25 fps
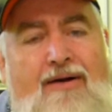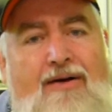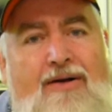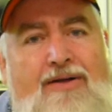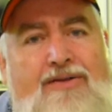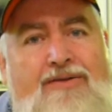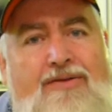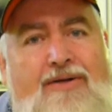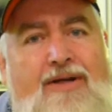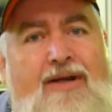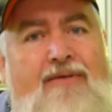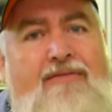
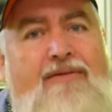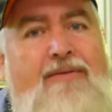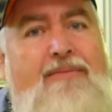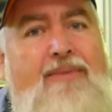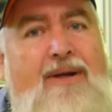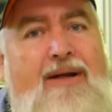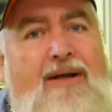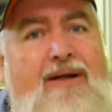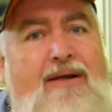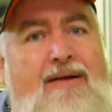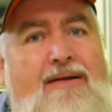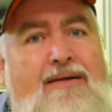I should have a
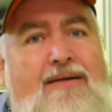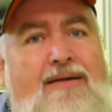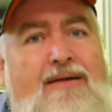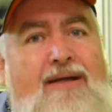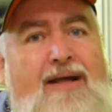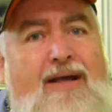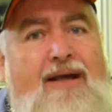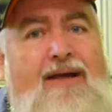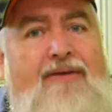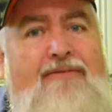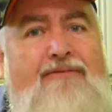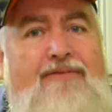better
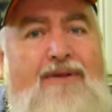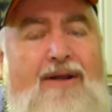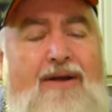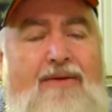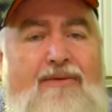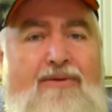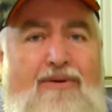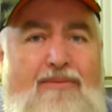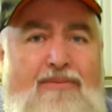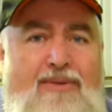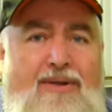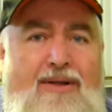
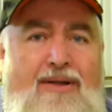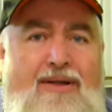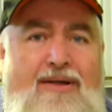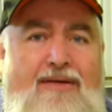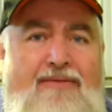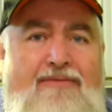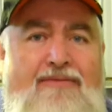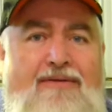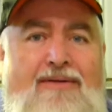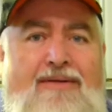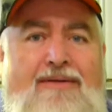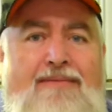airflow, I
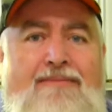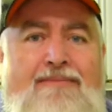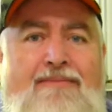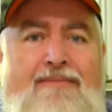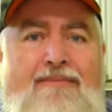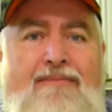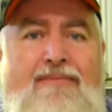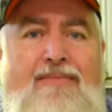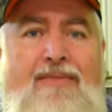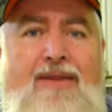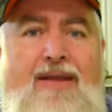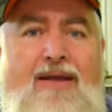believe,
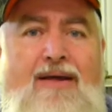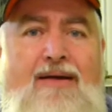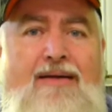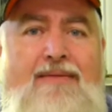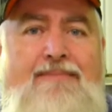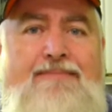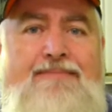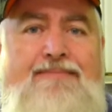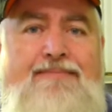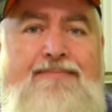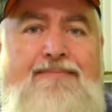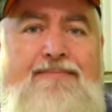
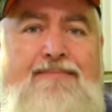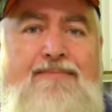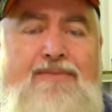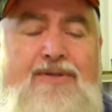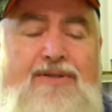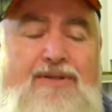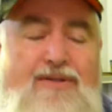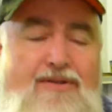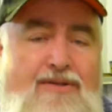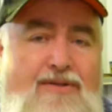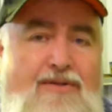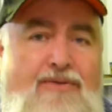
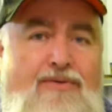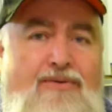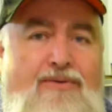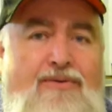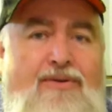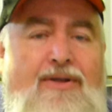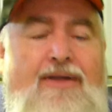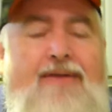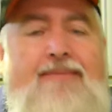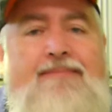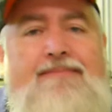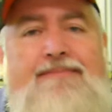which is a
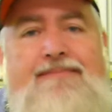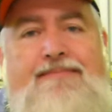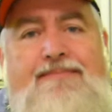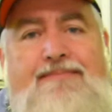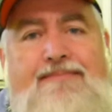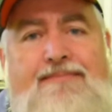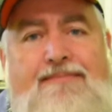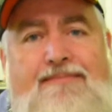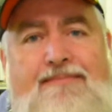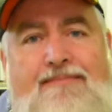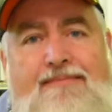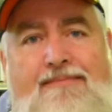good thing.
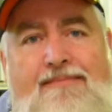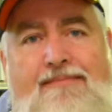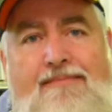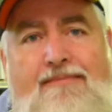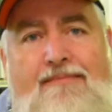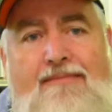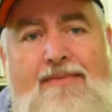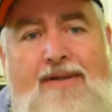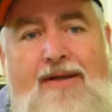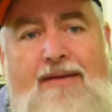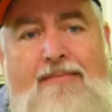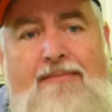
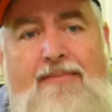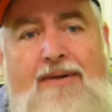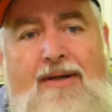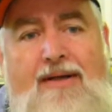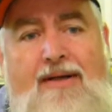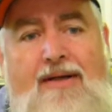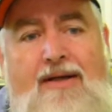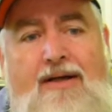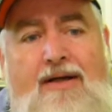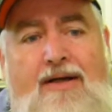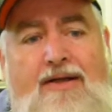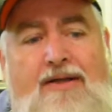
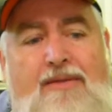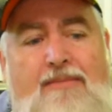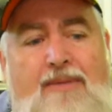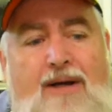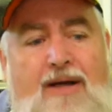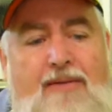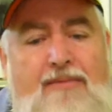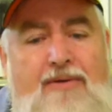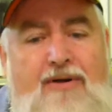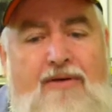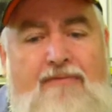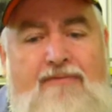At the
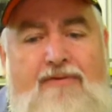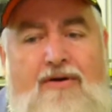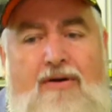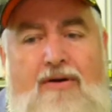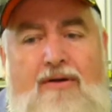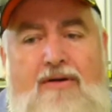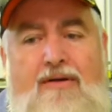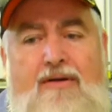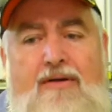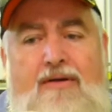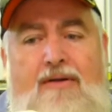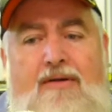moment, I've
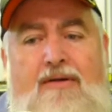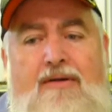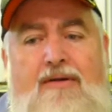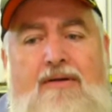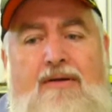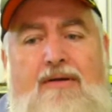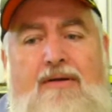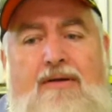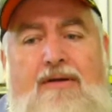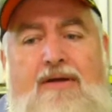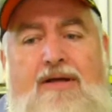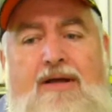got it
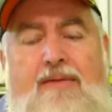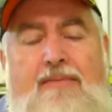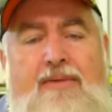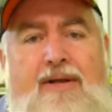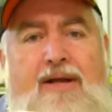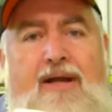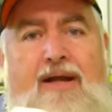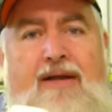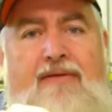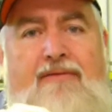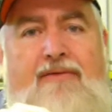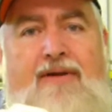
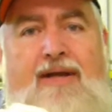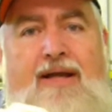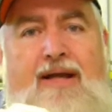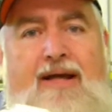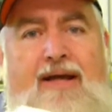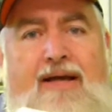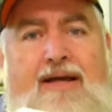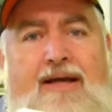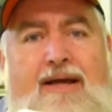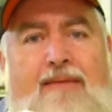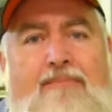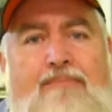coming out of an
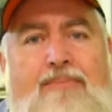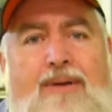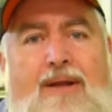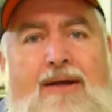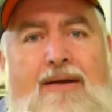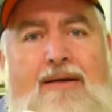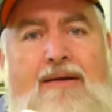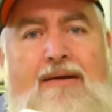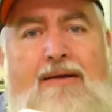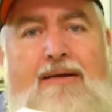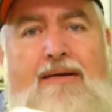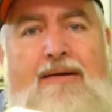air
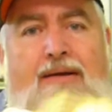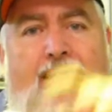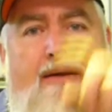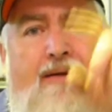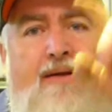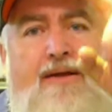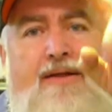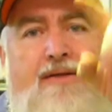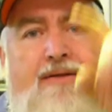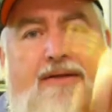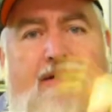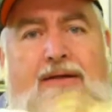coupler,
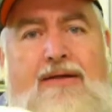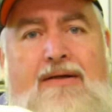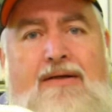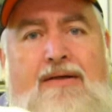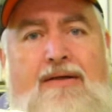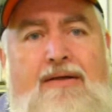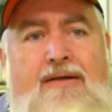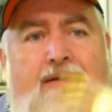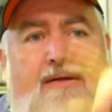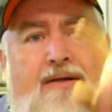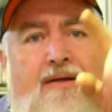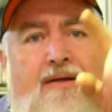and there's a